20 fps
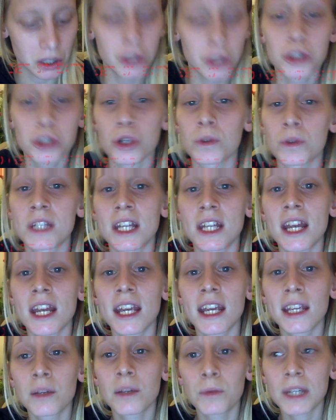So
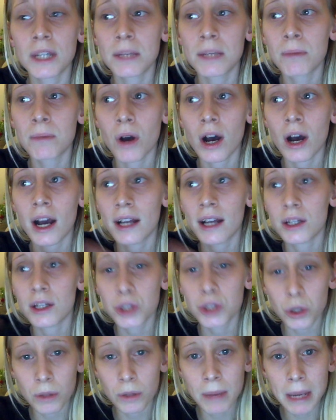today we bought
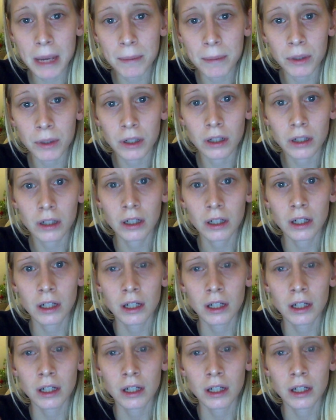toilet paper,